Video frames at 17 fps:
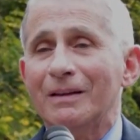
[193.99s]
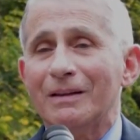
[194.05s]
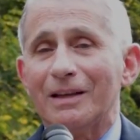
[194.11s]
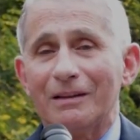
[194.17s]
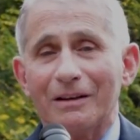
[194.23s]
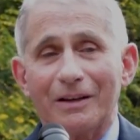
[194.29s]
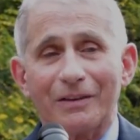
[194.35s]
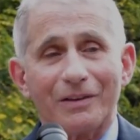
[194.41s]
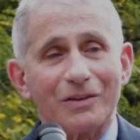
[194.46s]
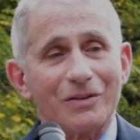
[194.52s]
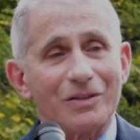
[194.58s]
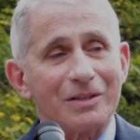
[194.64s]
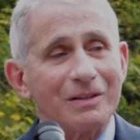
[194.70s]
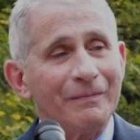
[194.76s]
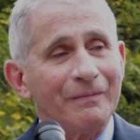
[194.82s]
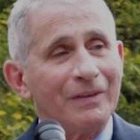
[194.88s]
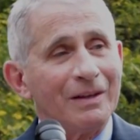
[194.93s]
and
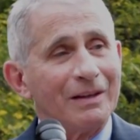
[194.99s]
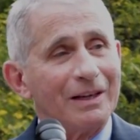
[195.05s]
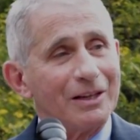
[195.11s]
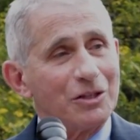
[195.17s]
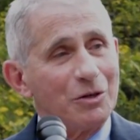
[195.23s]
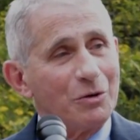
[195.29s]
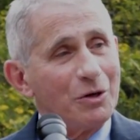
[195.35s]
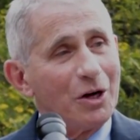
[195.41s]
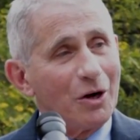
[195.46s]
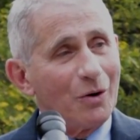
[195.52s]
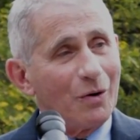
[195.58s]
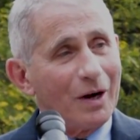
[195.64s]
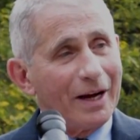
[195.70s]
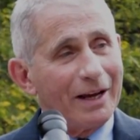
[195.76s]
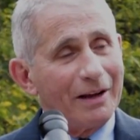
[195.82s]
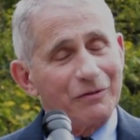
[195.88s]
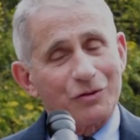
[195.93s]
others. As you know,
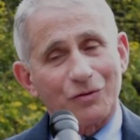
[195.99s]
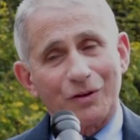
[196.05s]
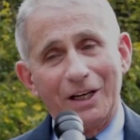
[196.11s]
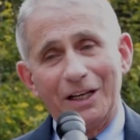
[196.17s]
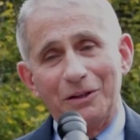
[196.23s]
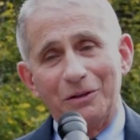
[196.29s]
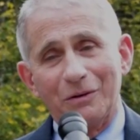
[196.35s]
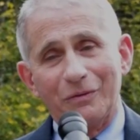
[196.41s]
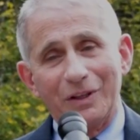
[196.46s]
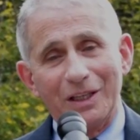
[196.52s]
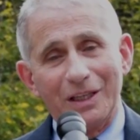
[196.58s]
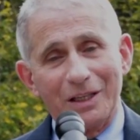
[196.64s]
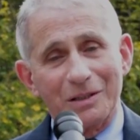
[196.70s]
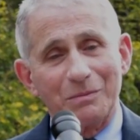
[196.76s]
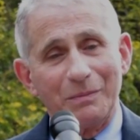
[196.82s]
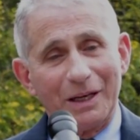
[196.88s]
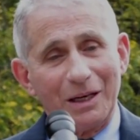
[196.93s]
I have trained over the
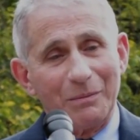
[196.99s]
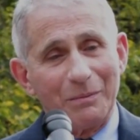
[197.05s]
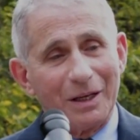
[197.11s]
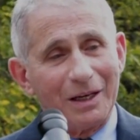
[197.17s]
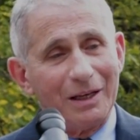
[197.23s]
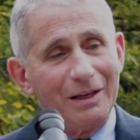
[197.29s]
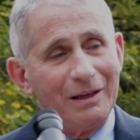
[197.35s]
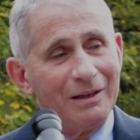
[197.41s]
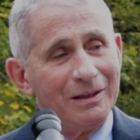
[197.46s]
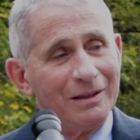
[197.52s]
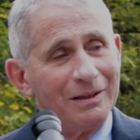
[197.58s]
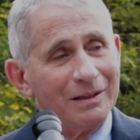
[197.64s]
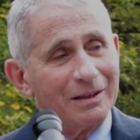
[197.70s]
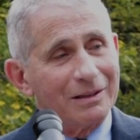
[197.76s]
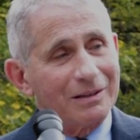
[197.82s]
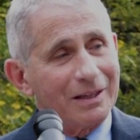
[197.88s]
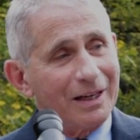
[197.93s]
years many, many
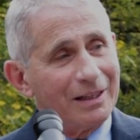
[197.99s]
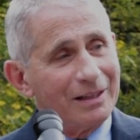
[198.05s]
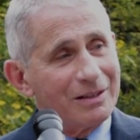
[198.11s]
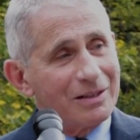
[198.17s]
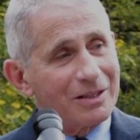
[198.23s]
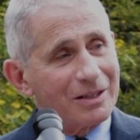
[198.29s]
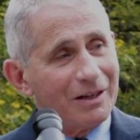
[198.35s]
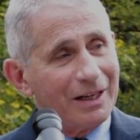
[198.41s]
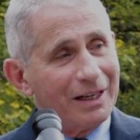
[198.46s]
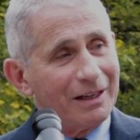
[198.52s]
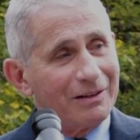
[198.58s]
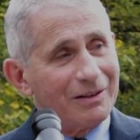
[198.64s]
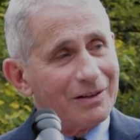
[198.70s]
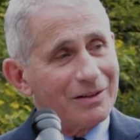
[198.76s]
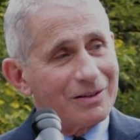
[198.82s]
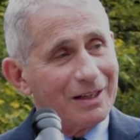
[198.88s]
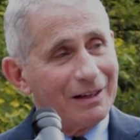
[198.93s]
Italian
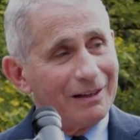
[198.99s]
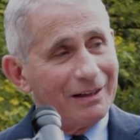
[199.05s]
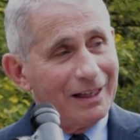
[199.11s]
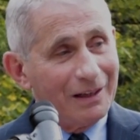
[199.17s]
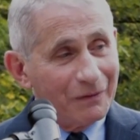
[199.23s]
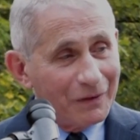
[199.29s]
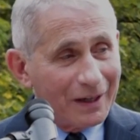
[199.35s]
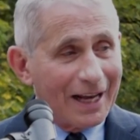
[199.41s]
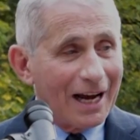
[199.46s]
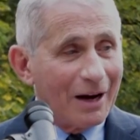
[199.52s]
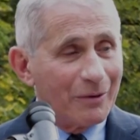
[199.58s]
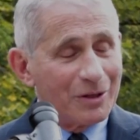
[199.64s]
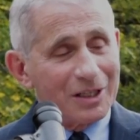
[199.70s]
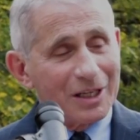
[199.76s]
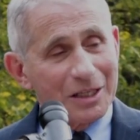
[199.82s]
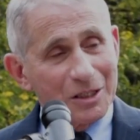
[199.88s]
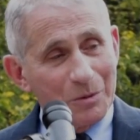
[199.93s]
scientists, and even now
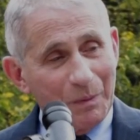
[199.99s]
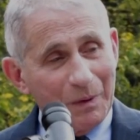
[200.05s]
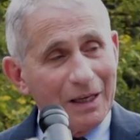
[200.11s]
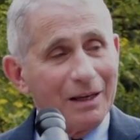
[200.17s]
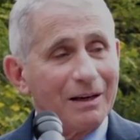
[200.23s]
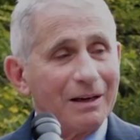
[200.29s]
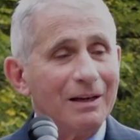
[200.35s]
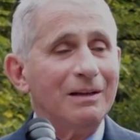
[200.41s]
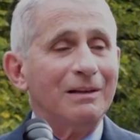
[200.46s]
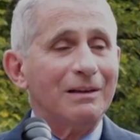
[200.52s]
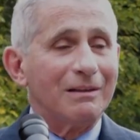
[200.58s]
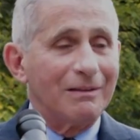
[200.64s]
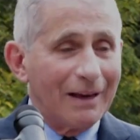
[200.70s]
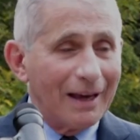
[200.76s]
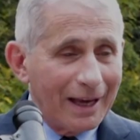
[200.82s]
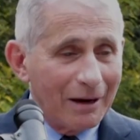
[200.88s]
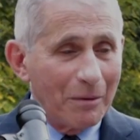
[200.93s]
as I speak,
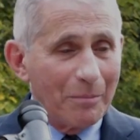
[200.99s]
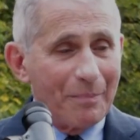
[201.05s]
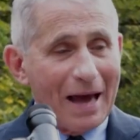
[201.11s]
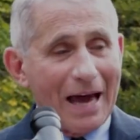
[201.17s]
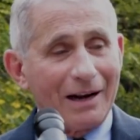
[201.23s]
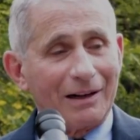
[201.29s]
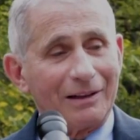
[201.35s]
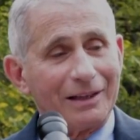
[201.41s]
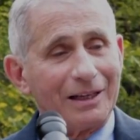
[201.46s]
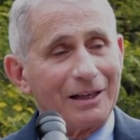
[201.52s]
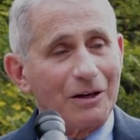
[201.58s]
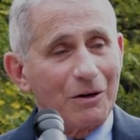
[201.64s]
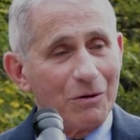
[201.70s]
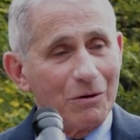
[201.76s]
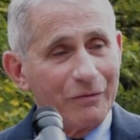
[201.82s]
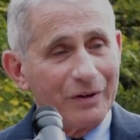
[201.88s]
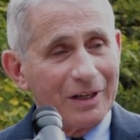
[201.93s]
they are battling
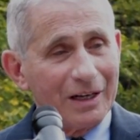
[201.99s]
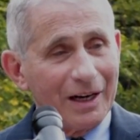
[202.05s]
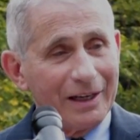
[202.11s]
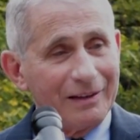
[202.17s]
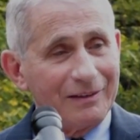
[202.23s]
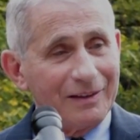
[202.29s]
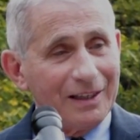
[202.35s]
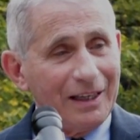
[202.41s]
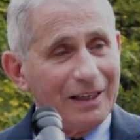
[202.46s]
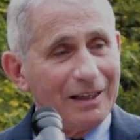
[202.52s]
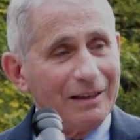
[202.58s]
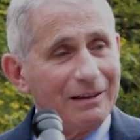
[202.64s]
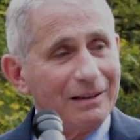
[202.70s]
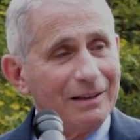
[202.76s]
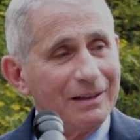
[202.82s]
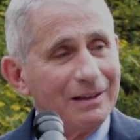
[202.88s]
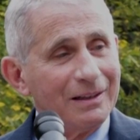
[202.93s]

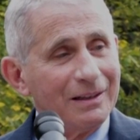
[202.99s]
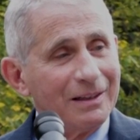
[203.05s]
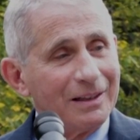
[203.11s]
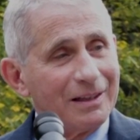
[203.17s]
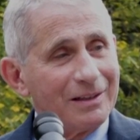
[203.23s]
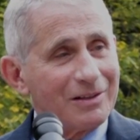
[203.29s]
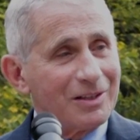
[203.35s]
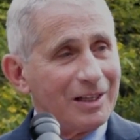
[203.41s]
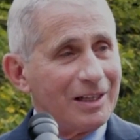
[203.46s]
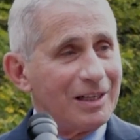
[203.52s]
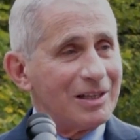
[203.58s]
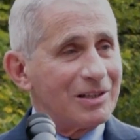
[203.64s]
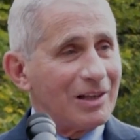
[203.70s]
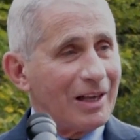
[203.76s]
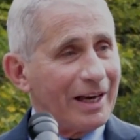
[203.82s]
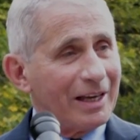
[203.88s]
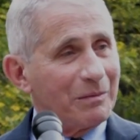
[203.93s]
COVID-19 in
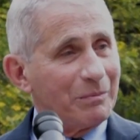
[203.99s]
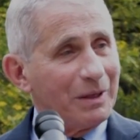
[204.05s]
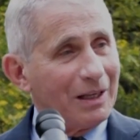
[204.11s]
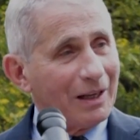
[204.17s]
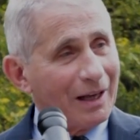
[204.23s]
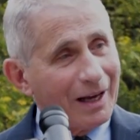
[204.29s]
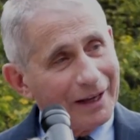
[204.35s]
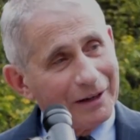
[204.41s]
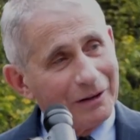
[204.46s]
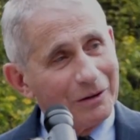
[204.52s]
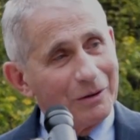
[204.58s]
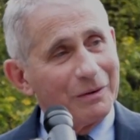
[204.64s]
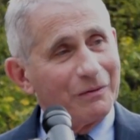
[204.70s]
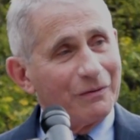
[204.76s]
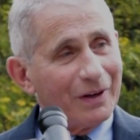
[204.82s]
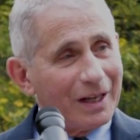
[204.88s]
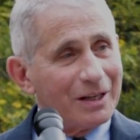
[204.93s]
cities like Milano
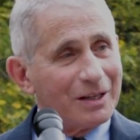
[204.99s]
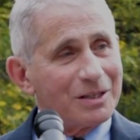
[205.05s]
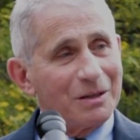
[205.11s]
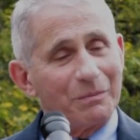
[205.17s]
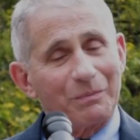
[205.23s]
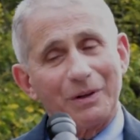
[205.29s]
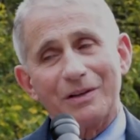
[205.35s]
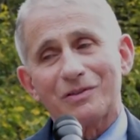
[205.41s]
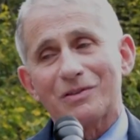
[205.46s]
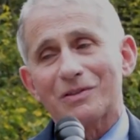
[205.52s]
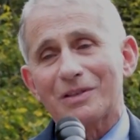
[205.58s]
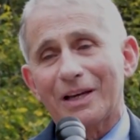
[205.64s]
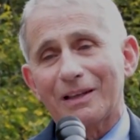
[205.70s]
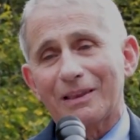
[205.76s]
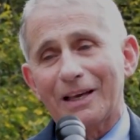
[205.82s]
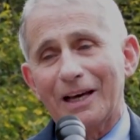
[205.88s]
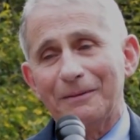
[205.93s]
and Venice and places
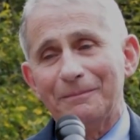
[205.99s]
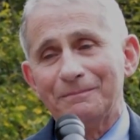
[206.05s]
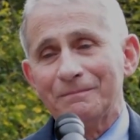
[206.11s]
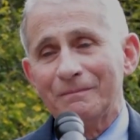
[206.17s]
like that.